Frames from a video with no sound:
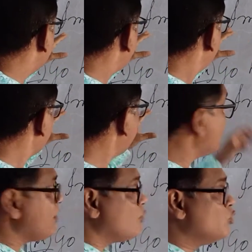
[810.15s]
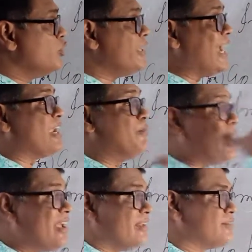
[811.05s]
when we
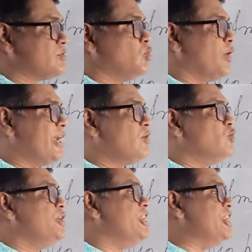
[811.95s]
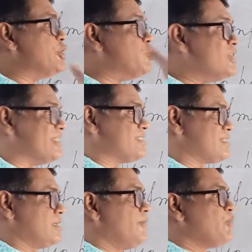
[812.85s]
advise, when we
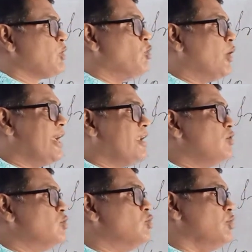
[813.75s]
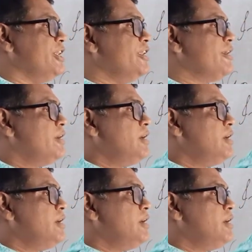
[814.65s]
request, when we